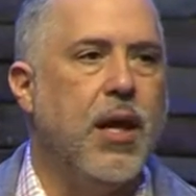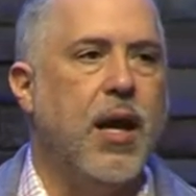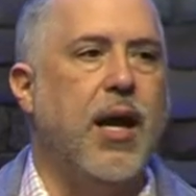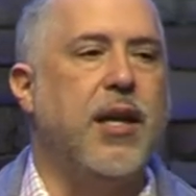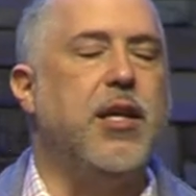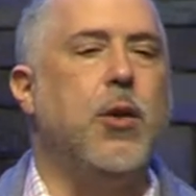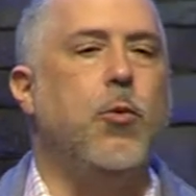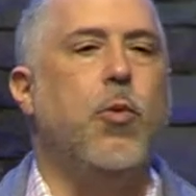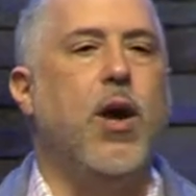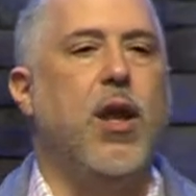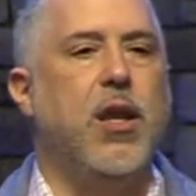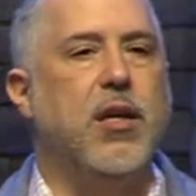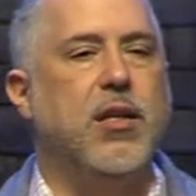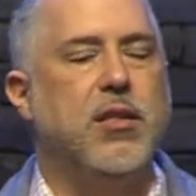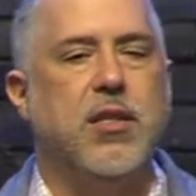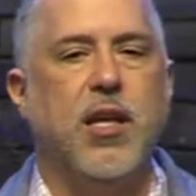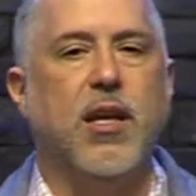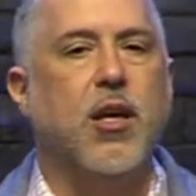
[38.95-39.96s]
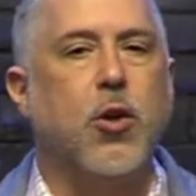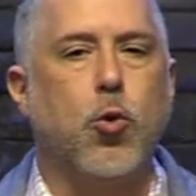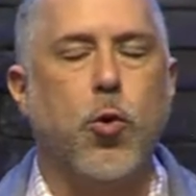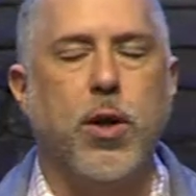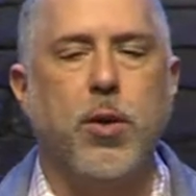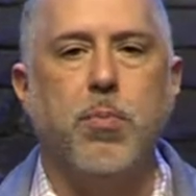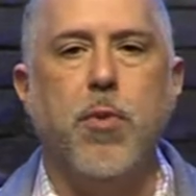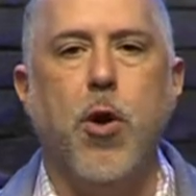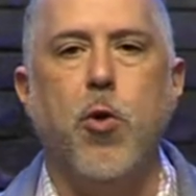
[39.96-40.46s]
I did want to take a
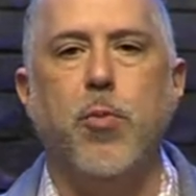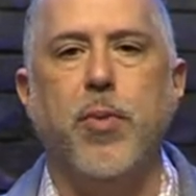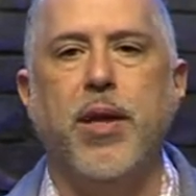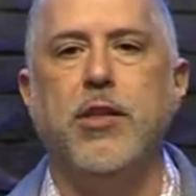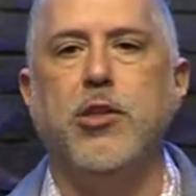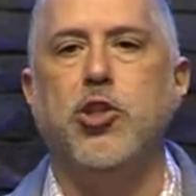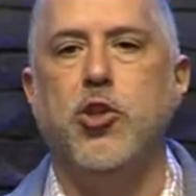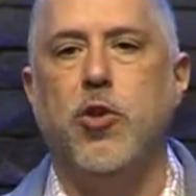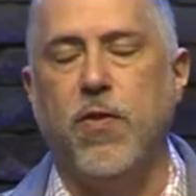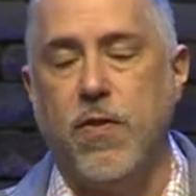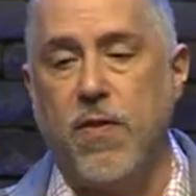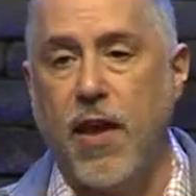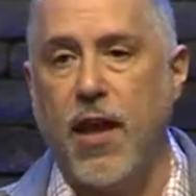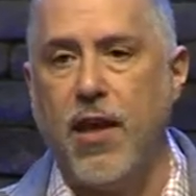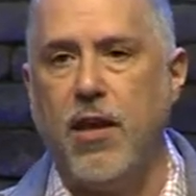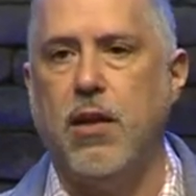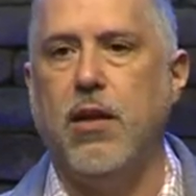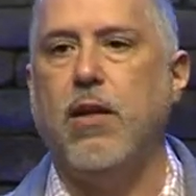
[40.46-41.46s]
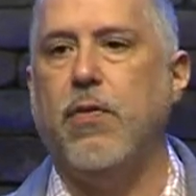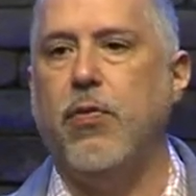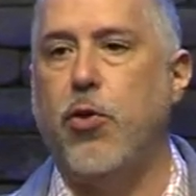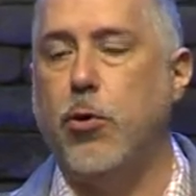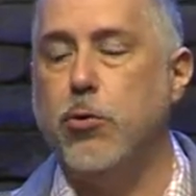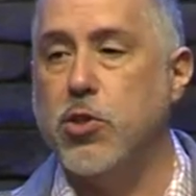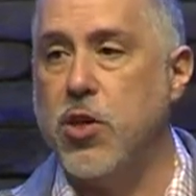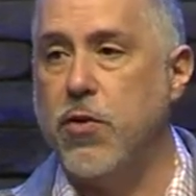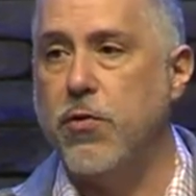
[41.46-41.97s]
quick moment to thank
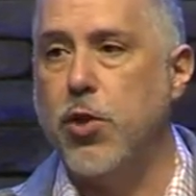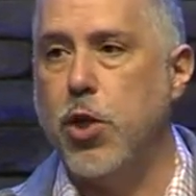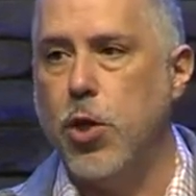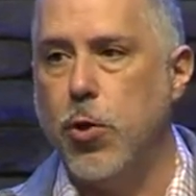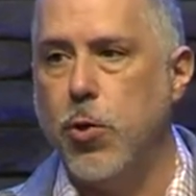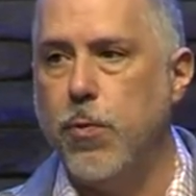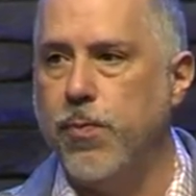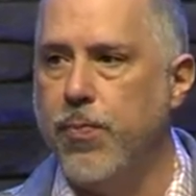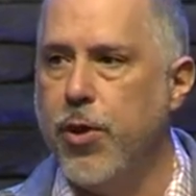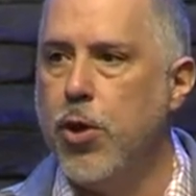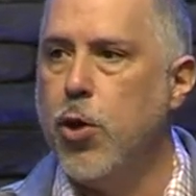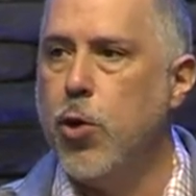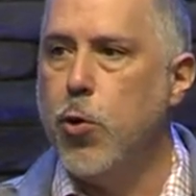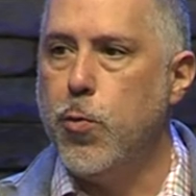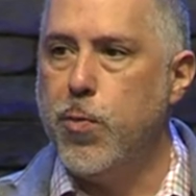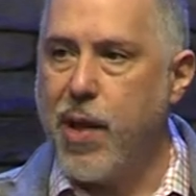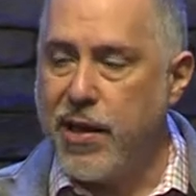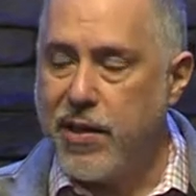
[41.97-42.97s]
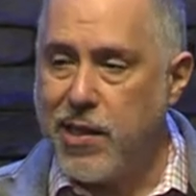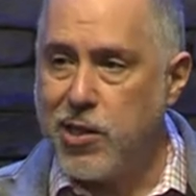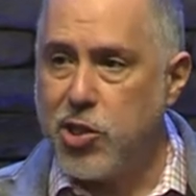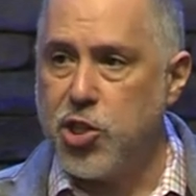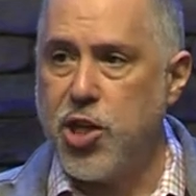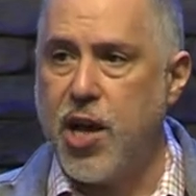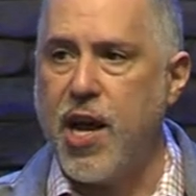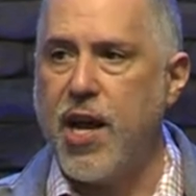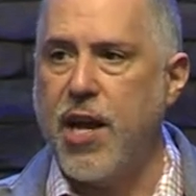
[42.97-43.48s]
those of you who made the
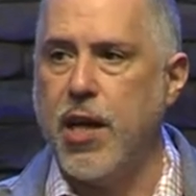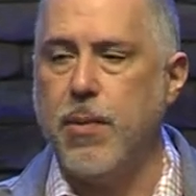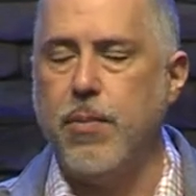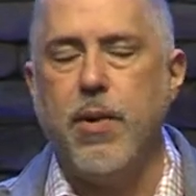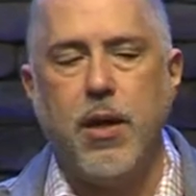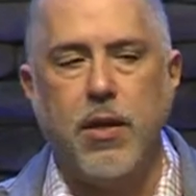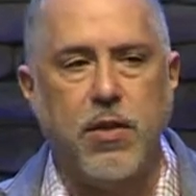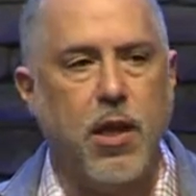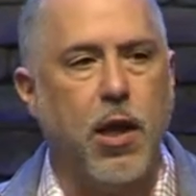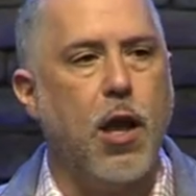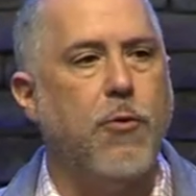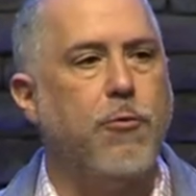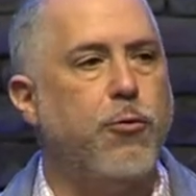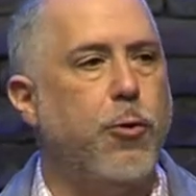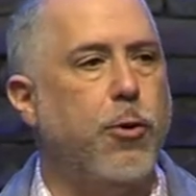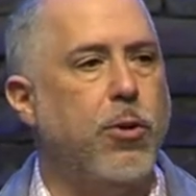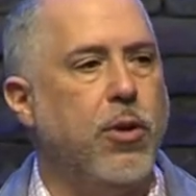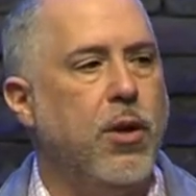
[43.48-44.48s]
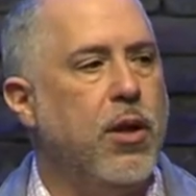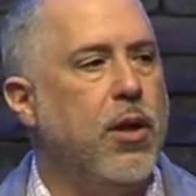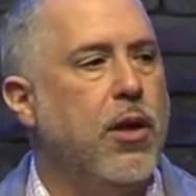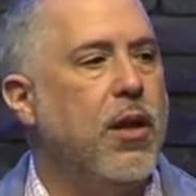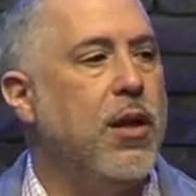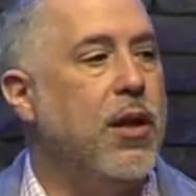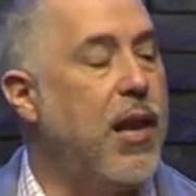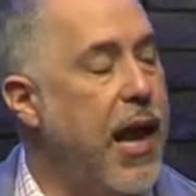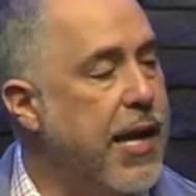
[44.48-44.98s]
time and the effort
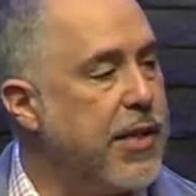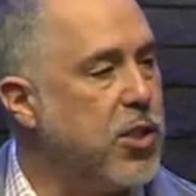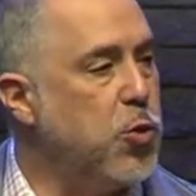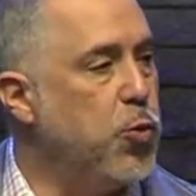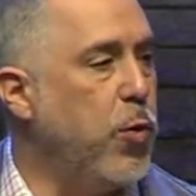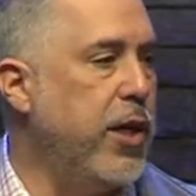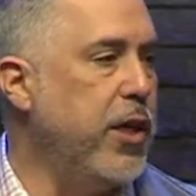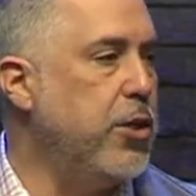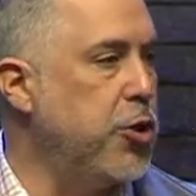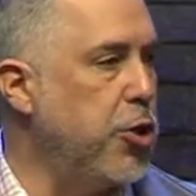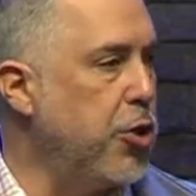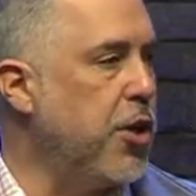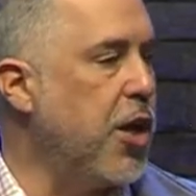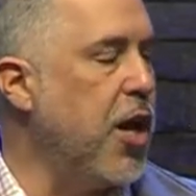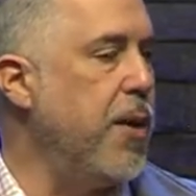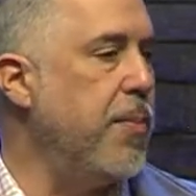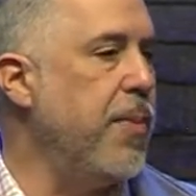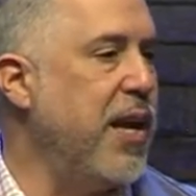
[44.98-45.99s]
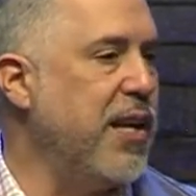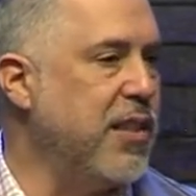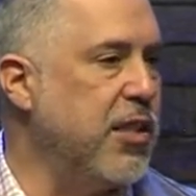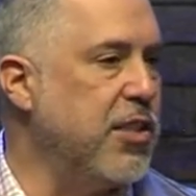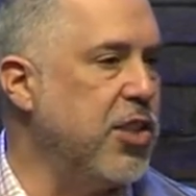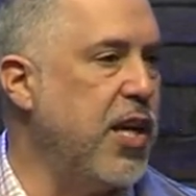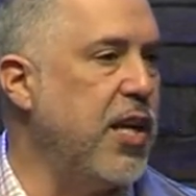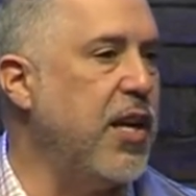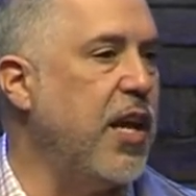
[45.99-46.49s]
last week to come at the
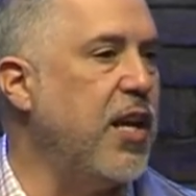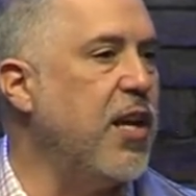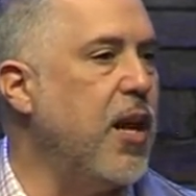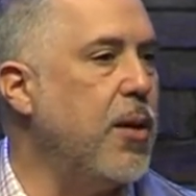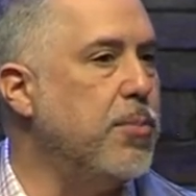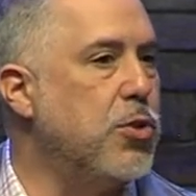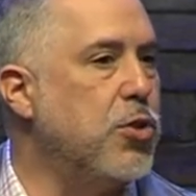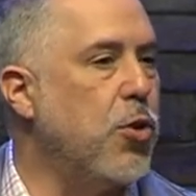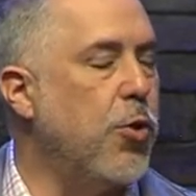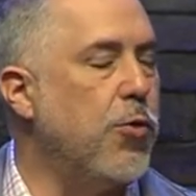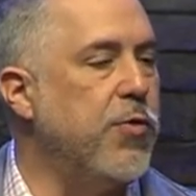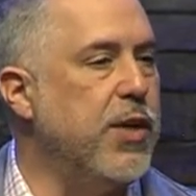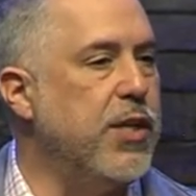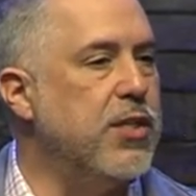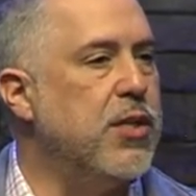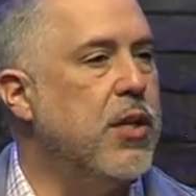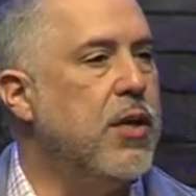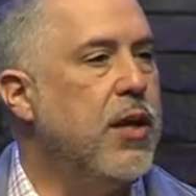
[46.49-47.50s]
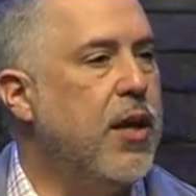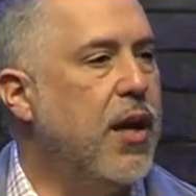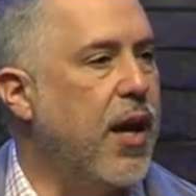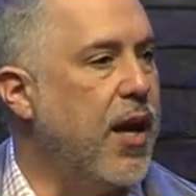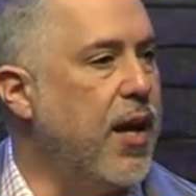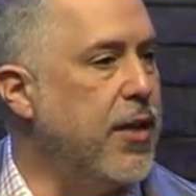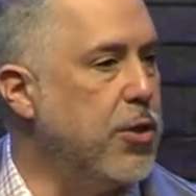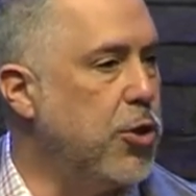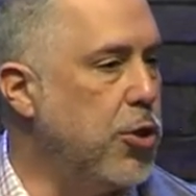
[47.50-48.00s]
ten a m service
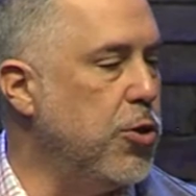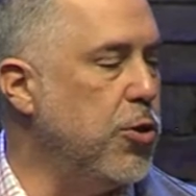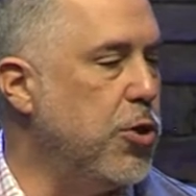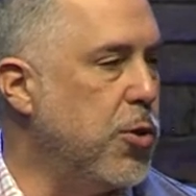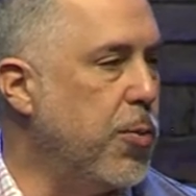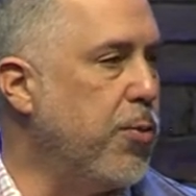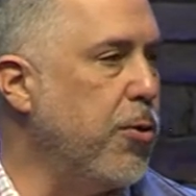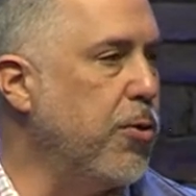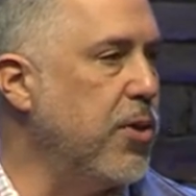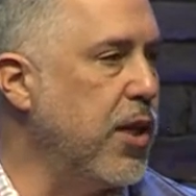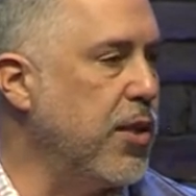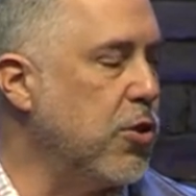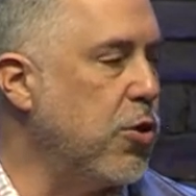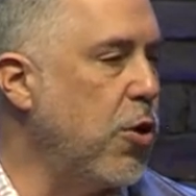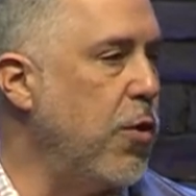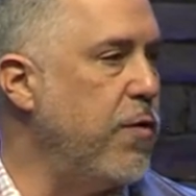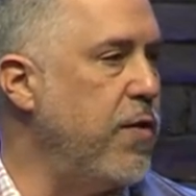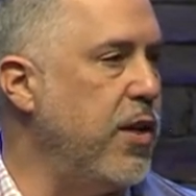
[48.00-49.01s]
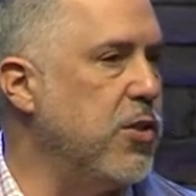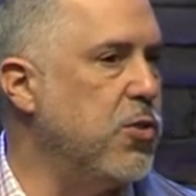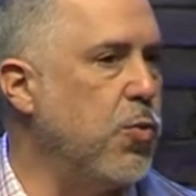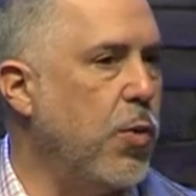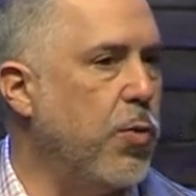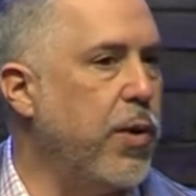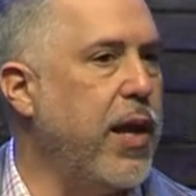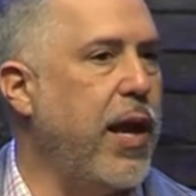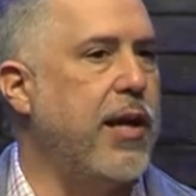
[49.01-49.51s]
uh, to support that service
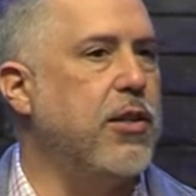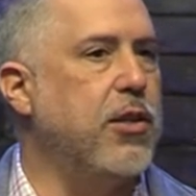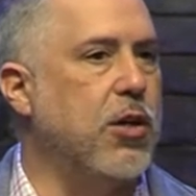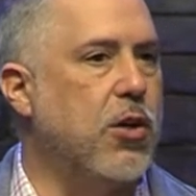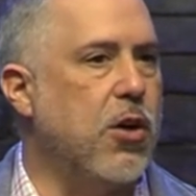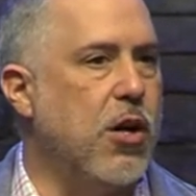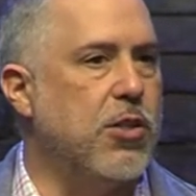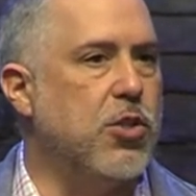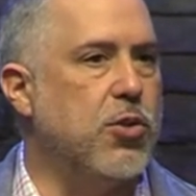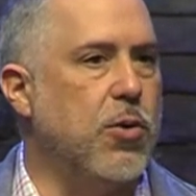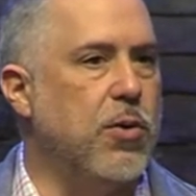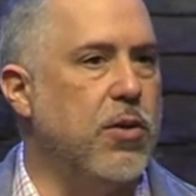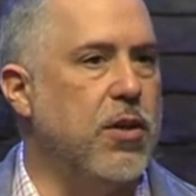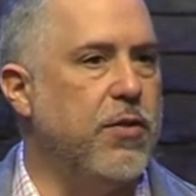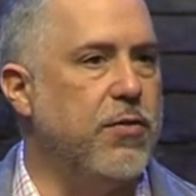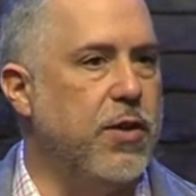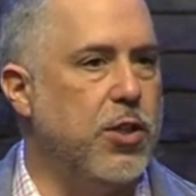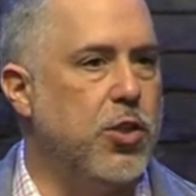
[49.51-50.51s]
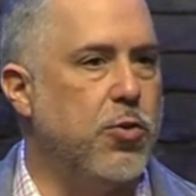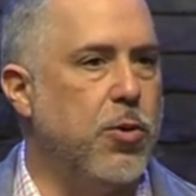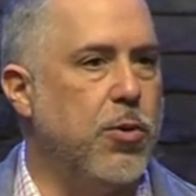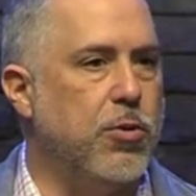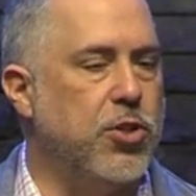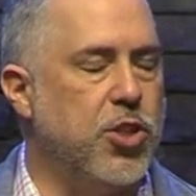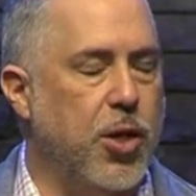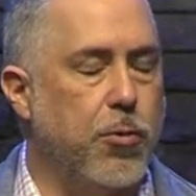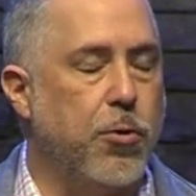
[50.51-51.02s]
where we had the Consul of
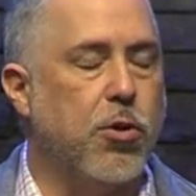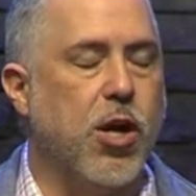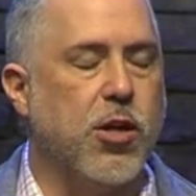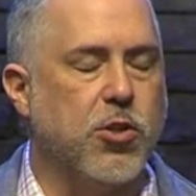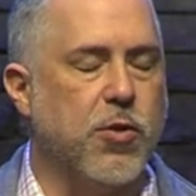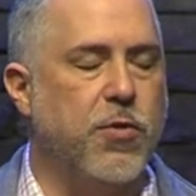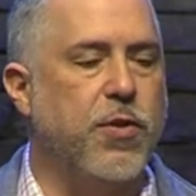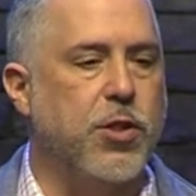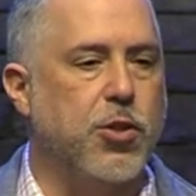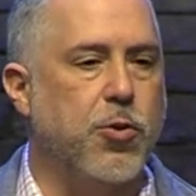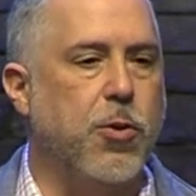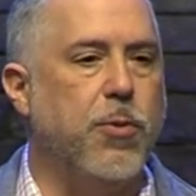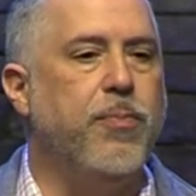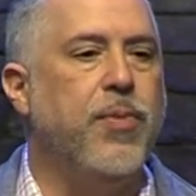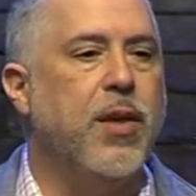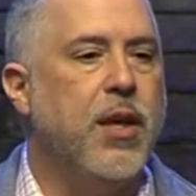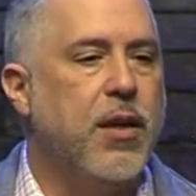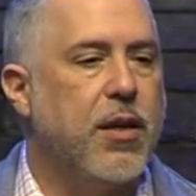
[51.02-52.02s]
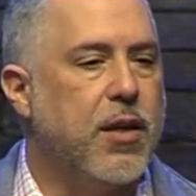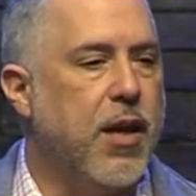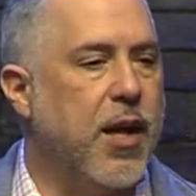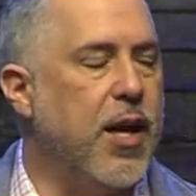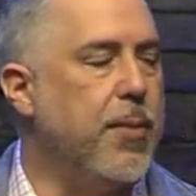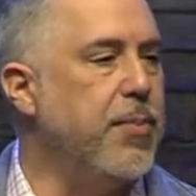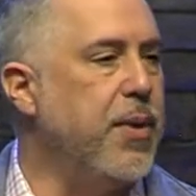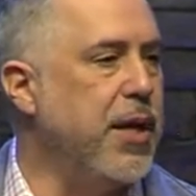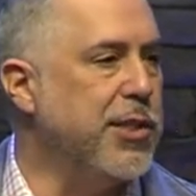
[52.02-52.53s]
Israel, General Consul of Israel,
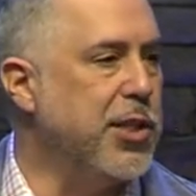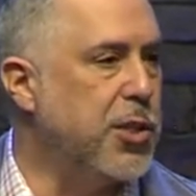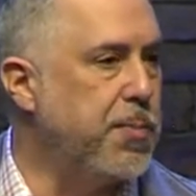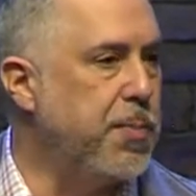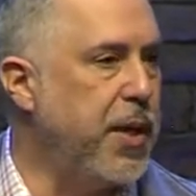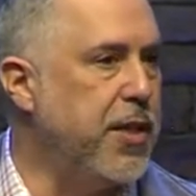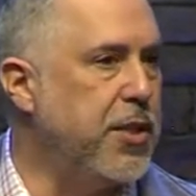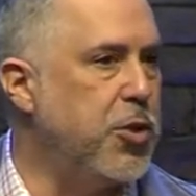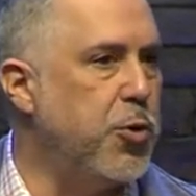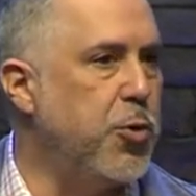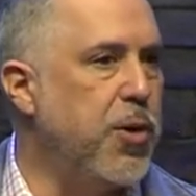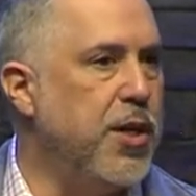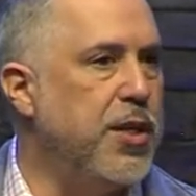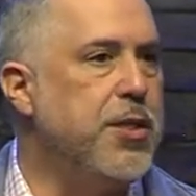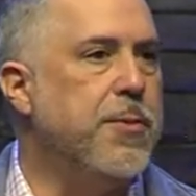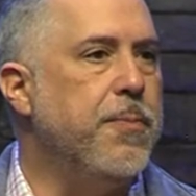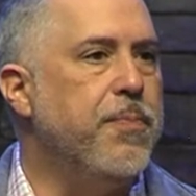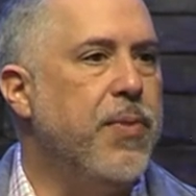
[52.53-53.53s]
come and speak to us.